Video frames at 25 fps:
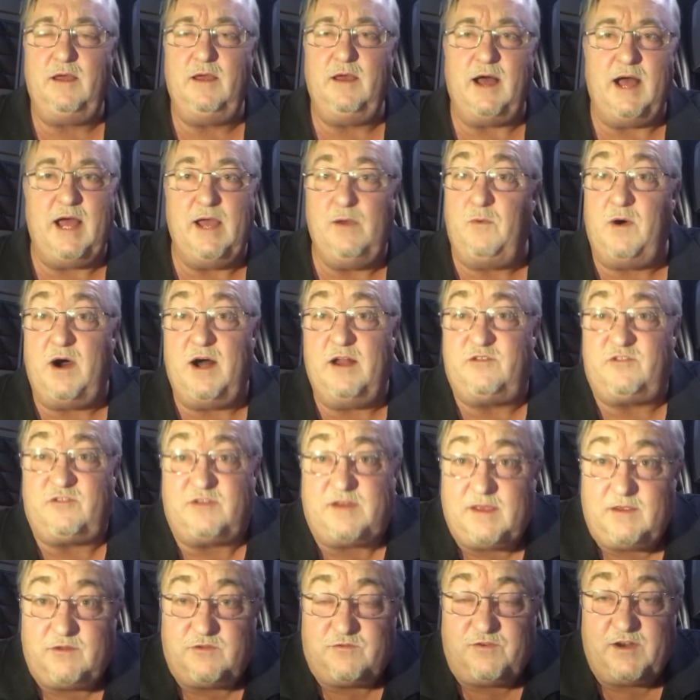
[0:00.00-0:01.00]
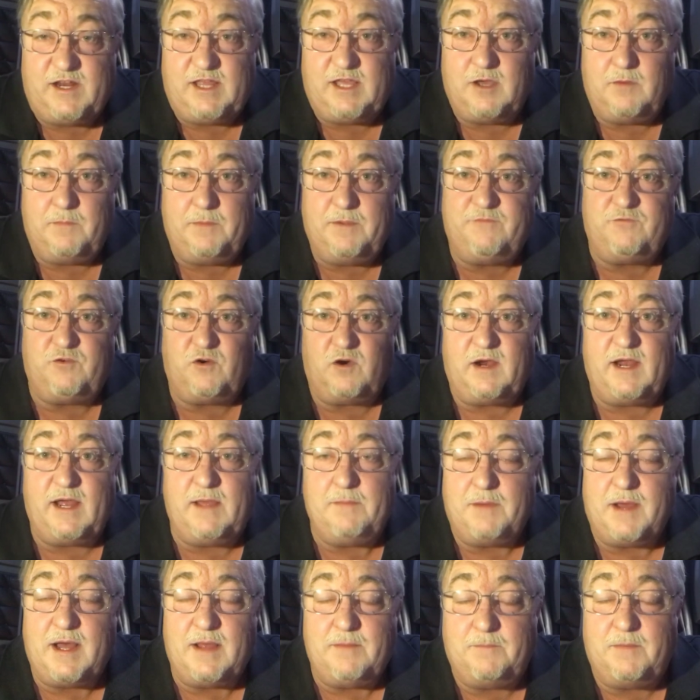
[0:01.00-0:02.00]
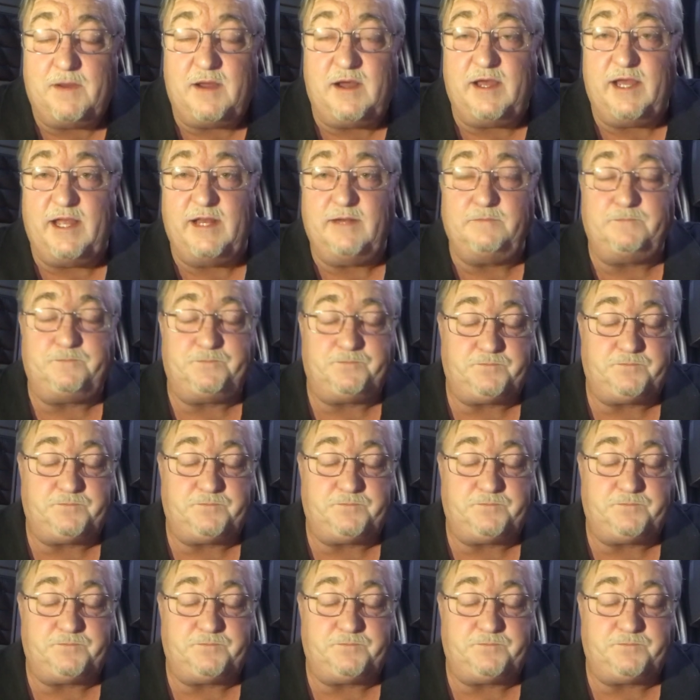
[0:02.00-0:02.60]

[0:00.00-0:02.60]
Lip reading: I watched his video before I bought mine,